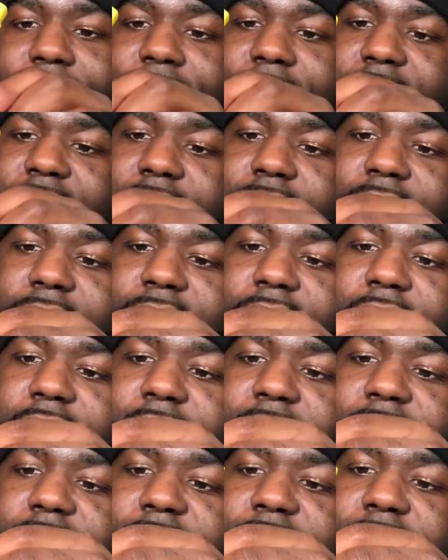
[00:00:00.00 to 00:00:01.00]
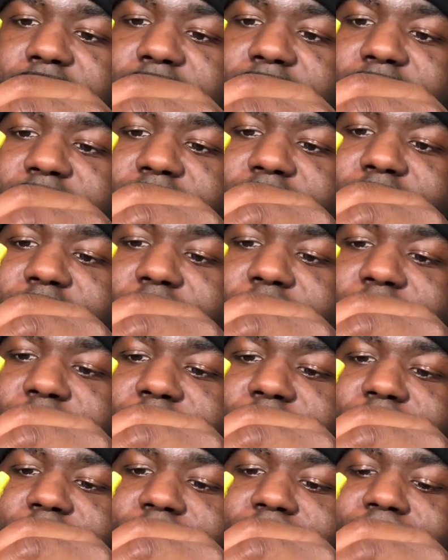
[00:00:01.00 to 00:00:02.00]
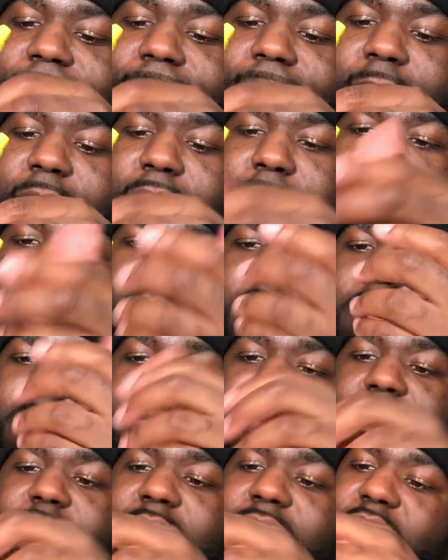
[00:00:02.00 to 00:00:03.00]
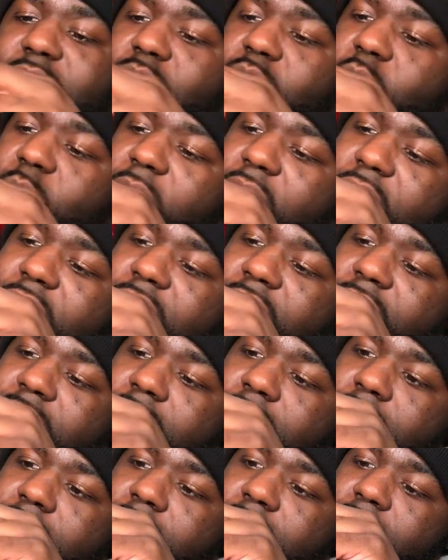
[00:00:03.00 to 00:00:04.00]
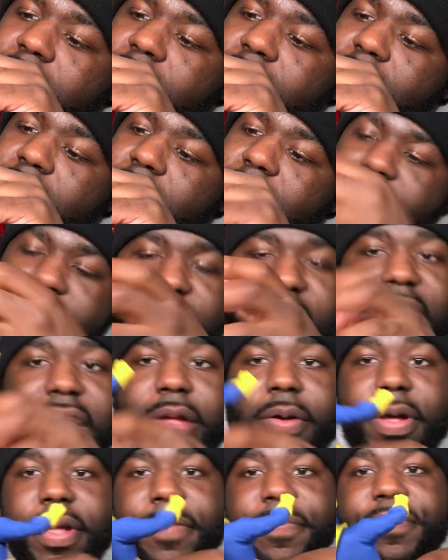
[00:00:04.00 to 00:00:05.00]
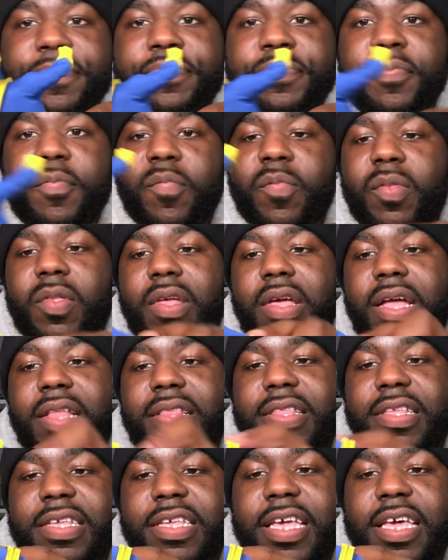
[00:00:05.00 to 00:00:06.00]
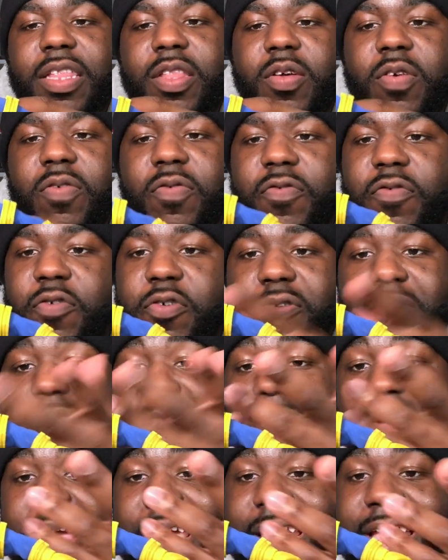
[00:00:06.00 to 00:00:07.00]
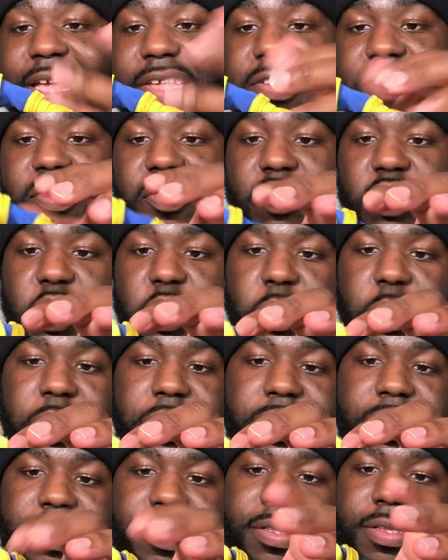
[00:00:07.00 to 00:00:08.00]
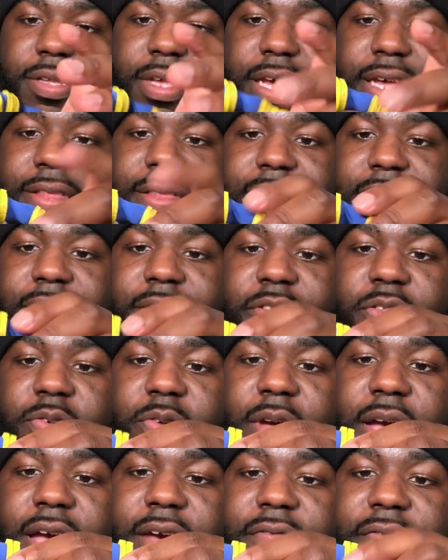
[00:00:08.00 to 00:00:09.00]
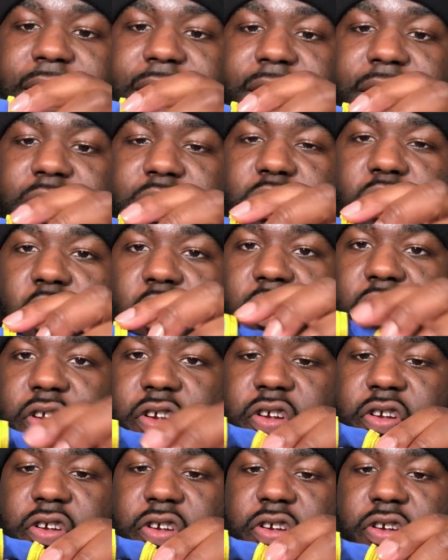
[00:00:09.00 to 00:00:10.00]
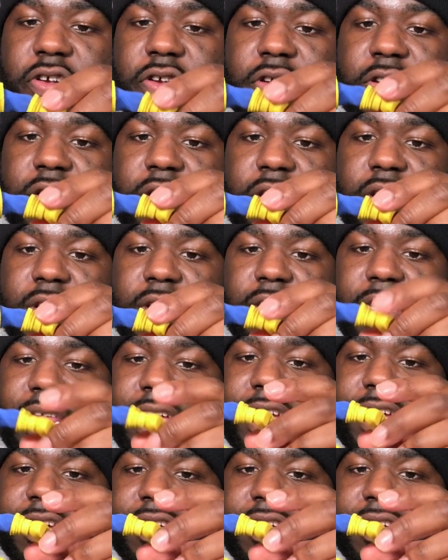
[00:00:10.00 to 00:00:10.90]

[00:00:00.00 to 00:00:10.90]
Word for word: I'm not gonna say it's, I mean, what are you wearing? Anyway, you got the yellow for, I guess, the shorts, and then you have like a darker like